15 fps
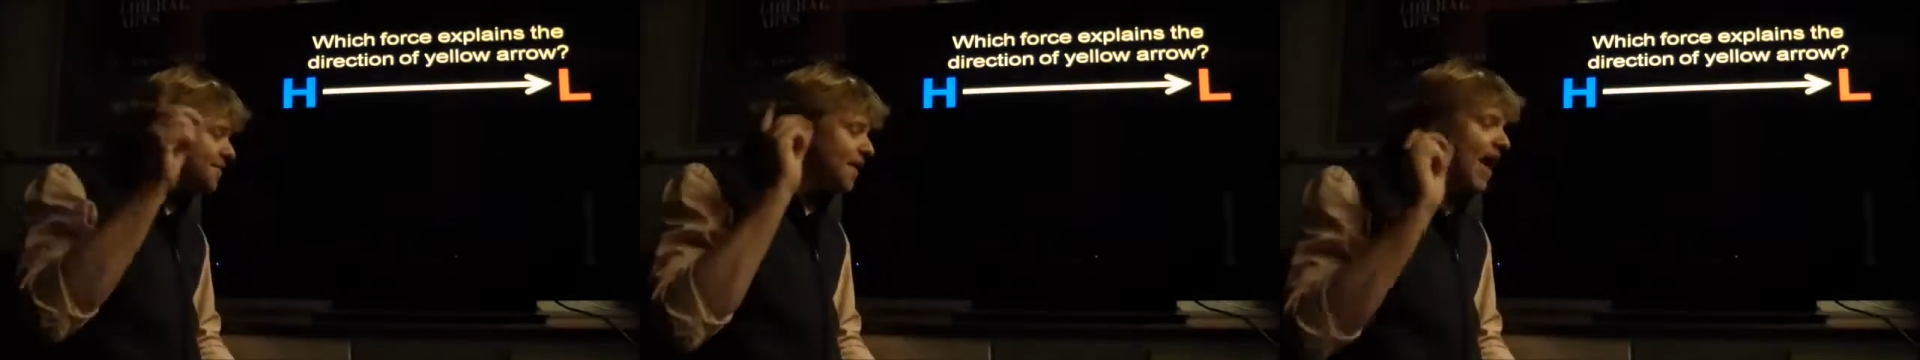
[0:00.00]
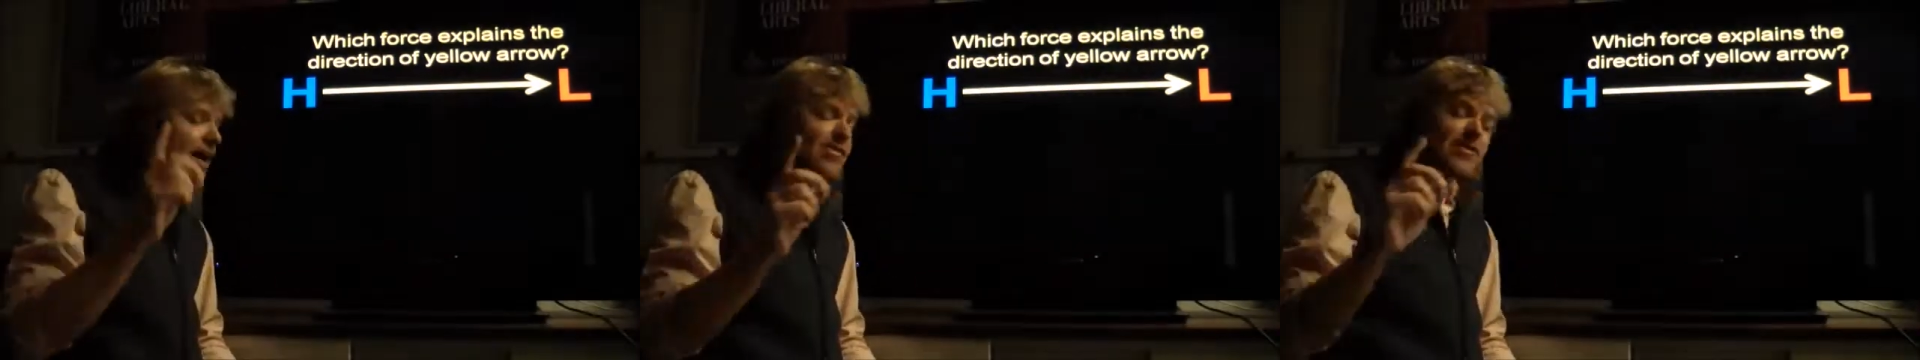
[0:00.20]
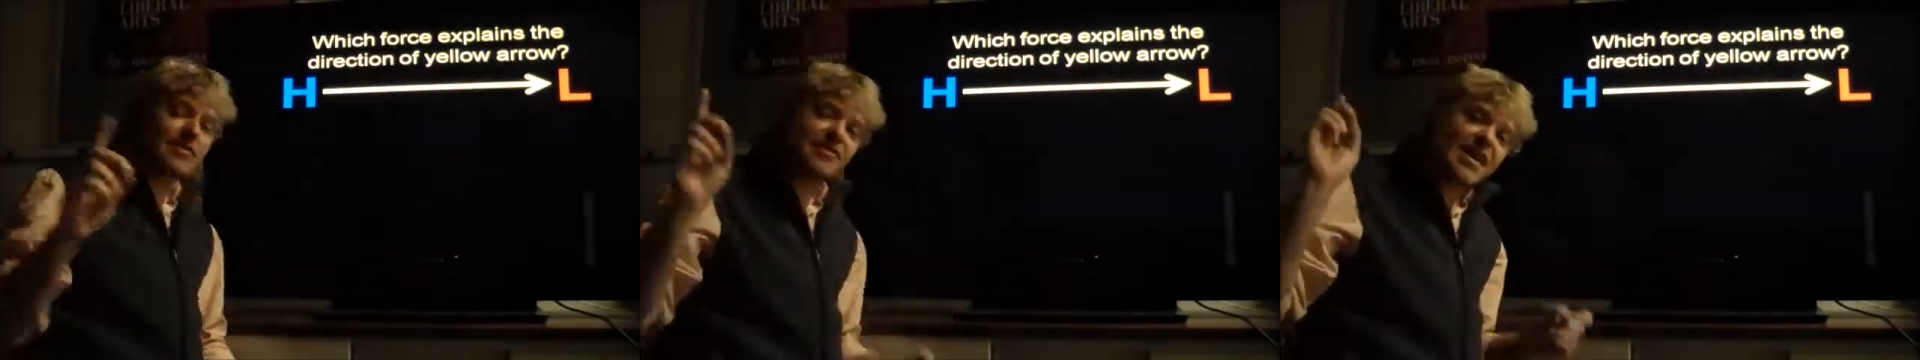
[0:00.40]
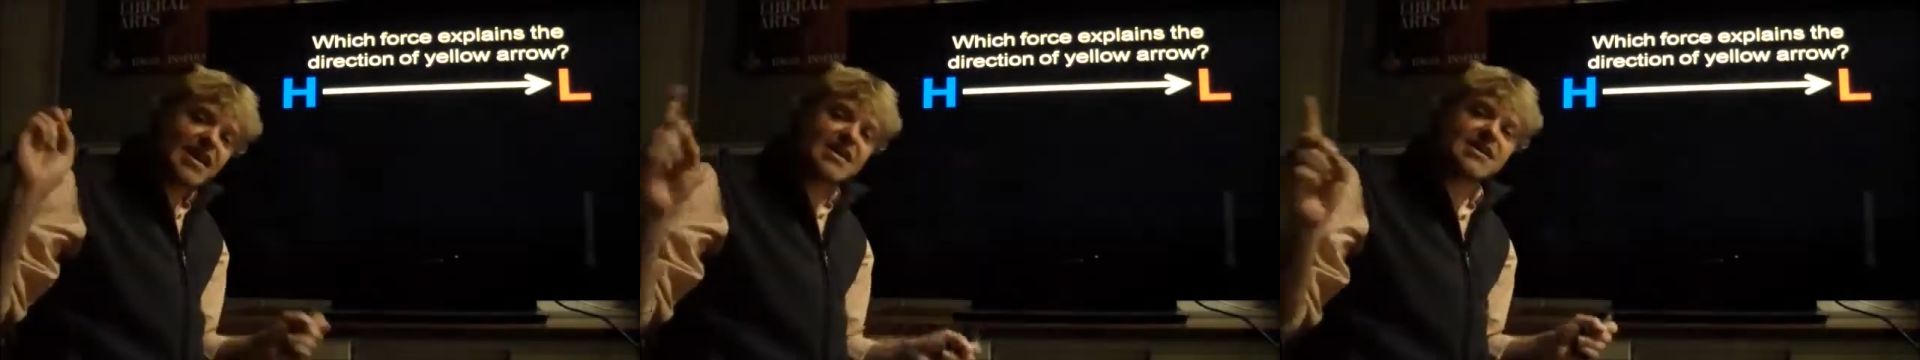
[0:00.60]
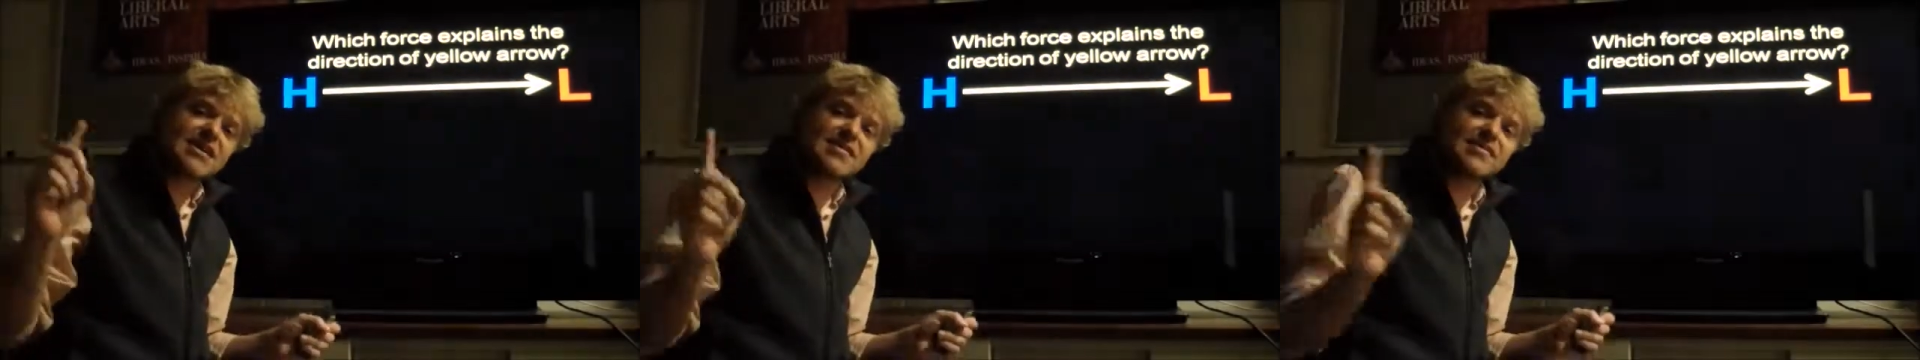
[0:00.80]
finally,
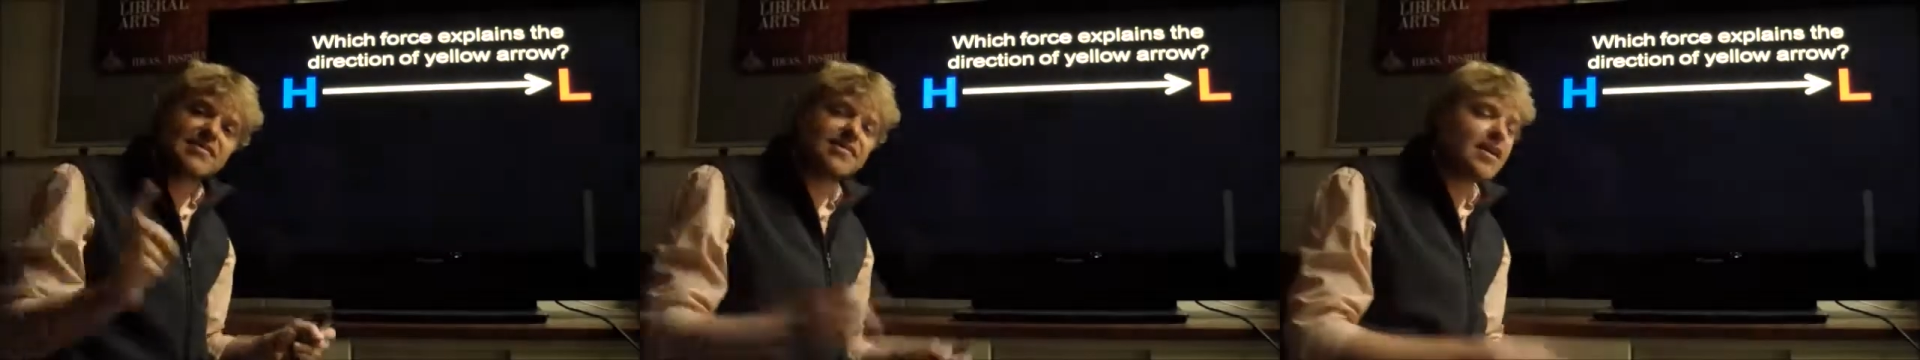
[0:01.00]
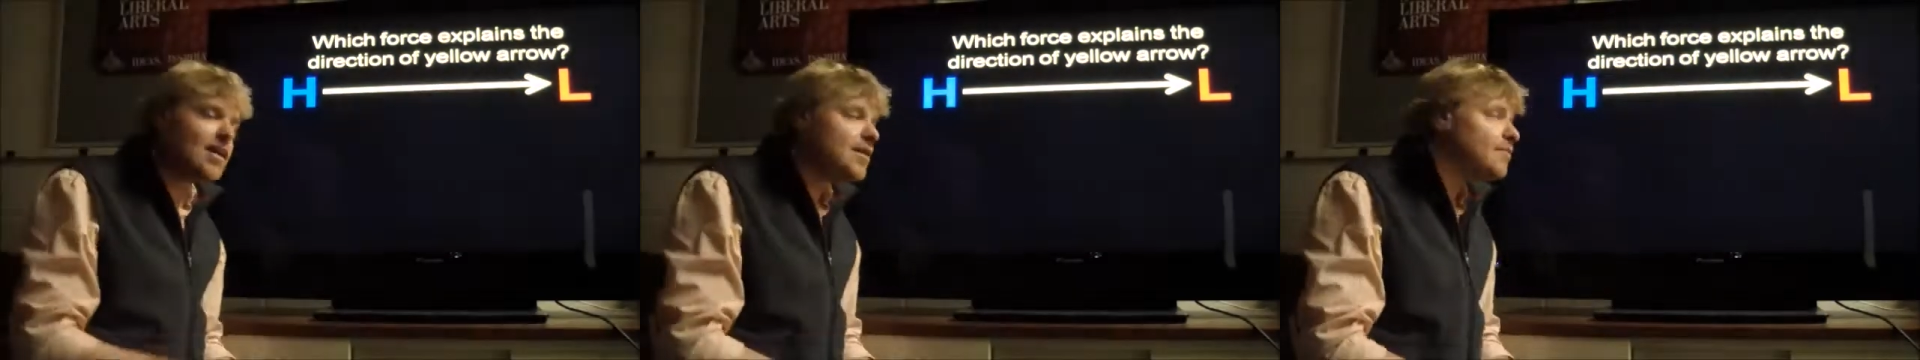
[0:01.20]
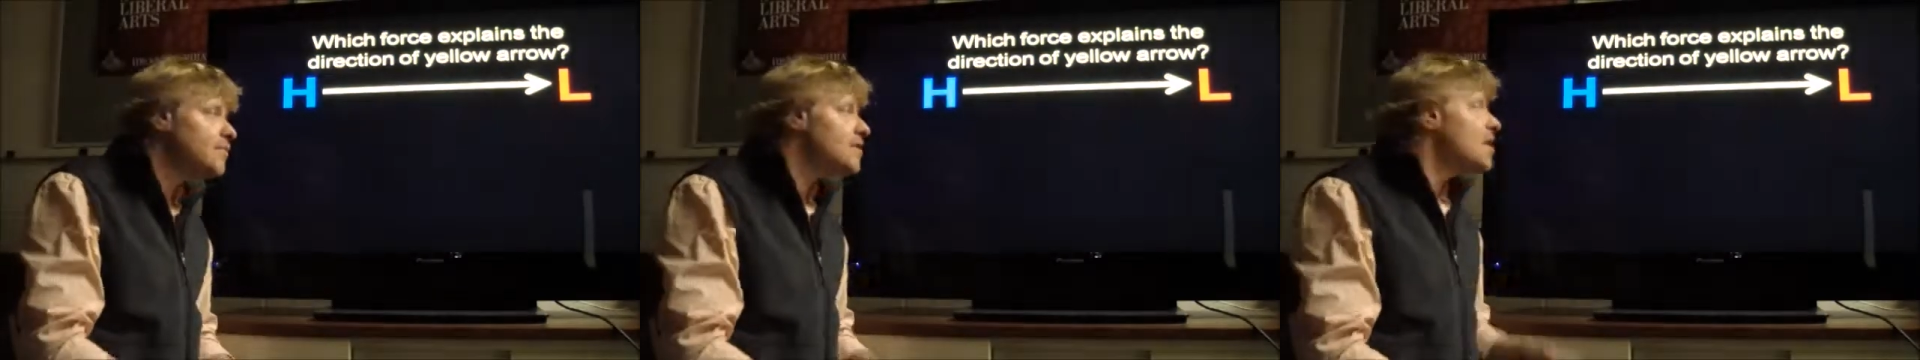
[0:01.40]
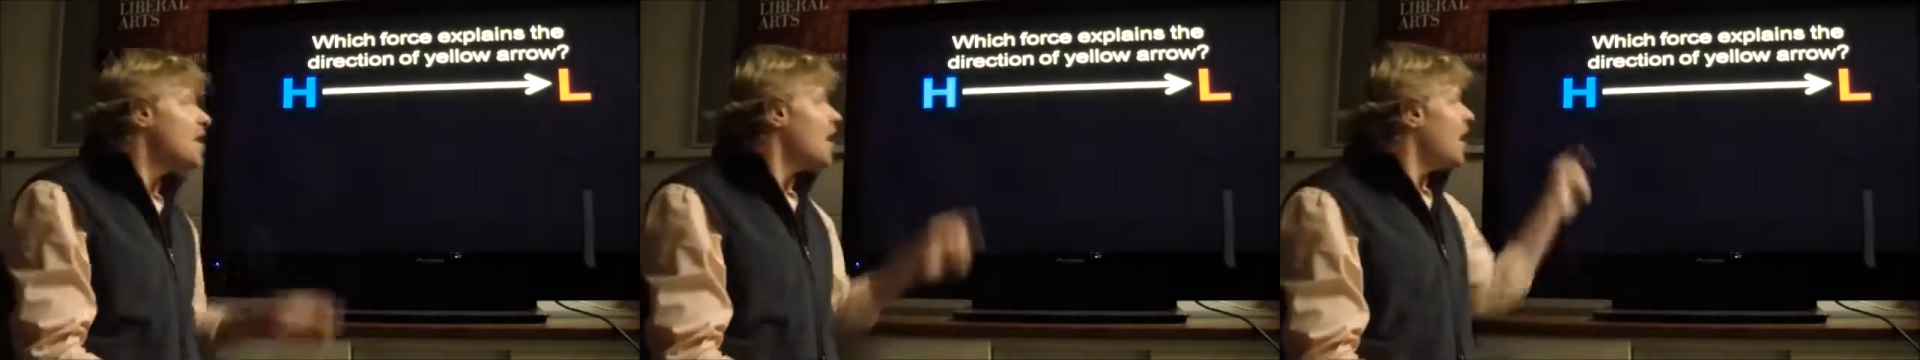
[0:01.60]
taking in sum,